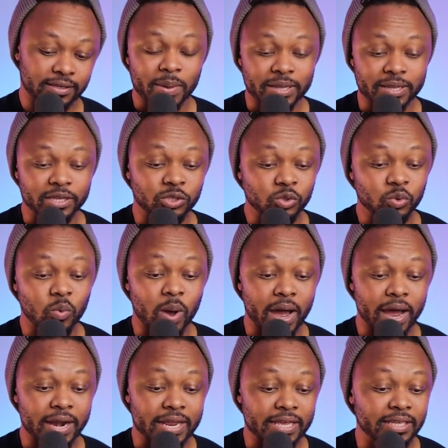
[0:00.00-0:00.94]
but this
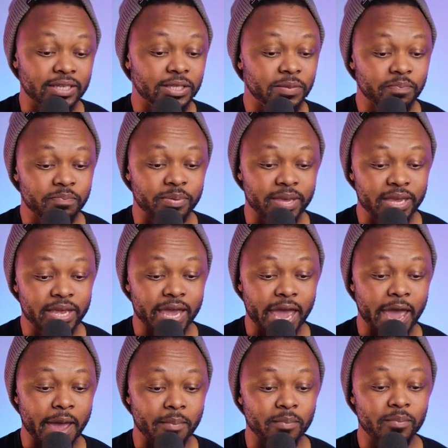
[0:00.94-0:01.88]
one is
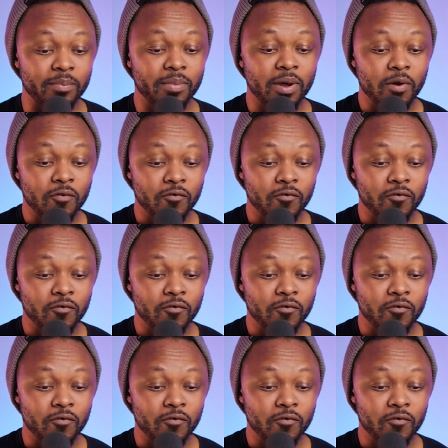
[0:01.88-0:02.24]
PM